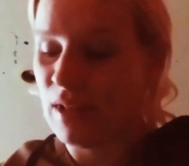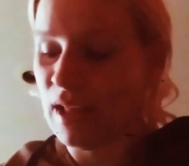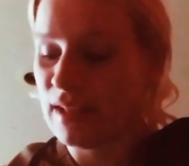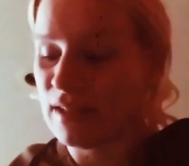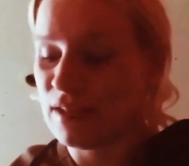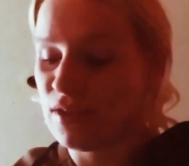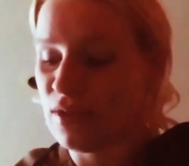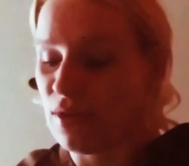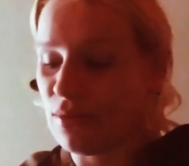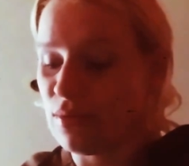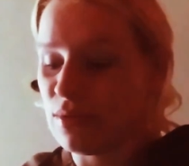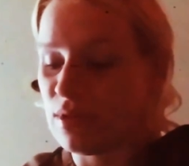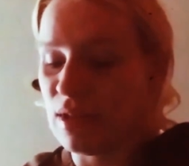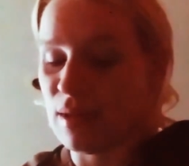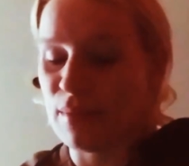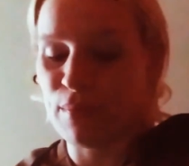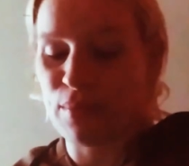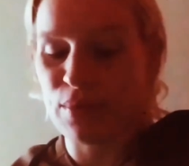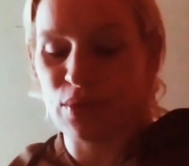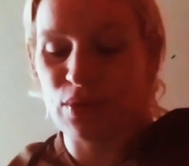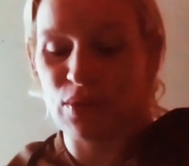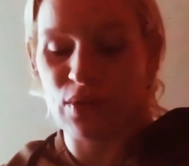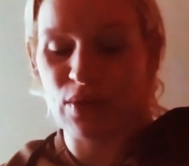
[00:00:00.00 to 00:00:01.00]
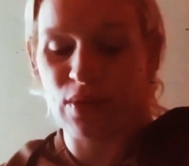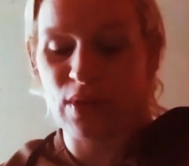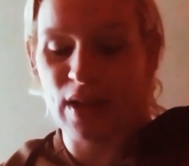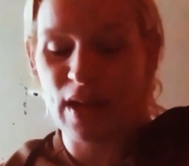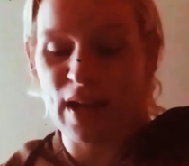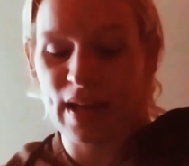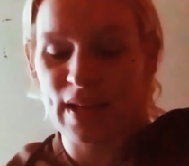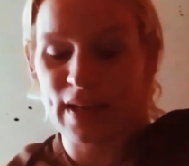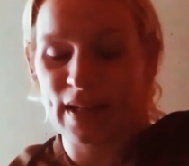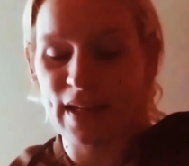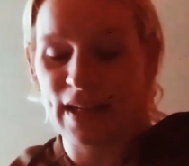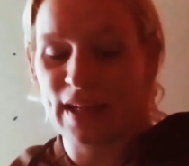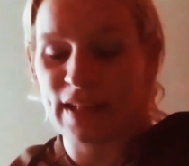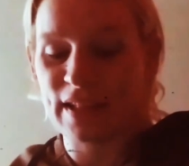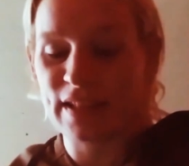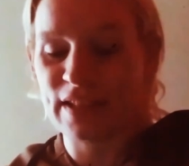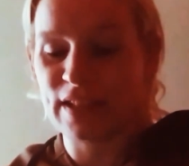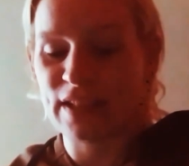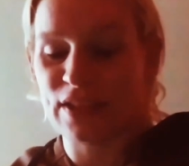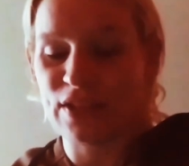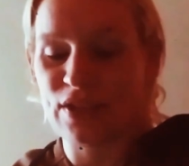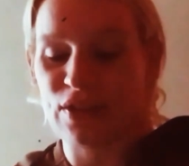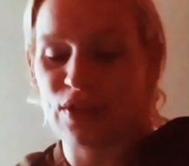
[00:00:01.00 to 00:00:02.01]
so simple and
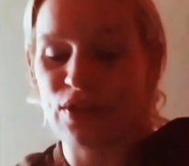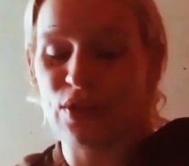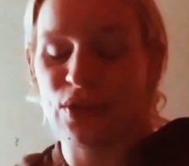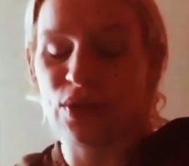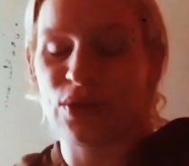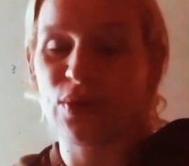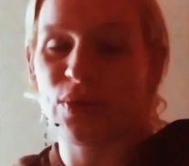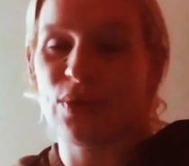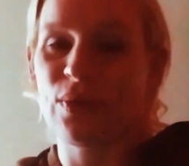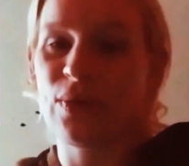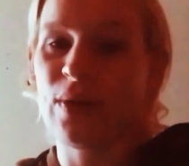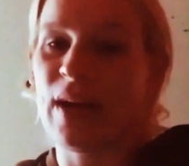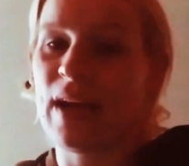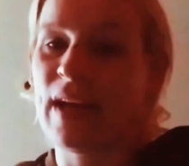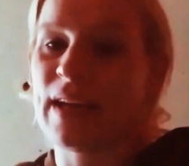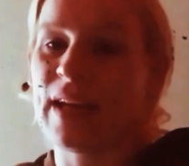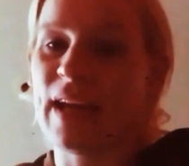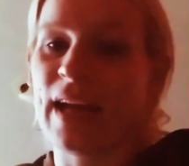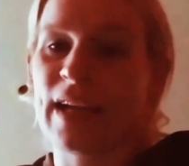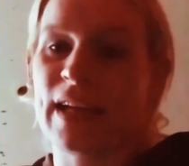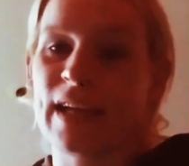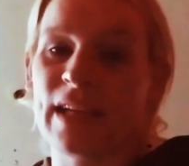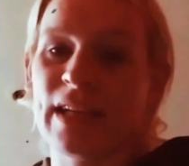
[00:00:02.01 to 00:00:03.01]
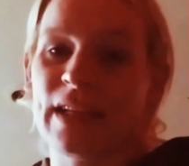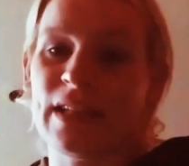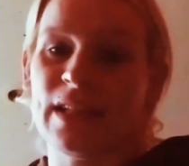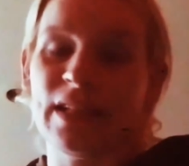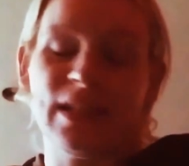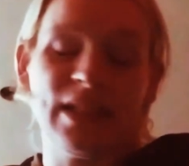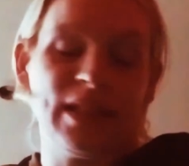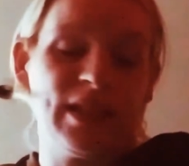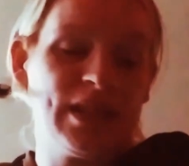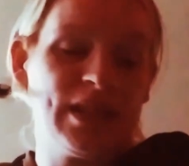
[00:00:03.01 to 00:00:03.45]
easy to do, and I can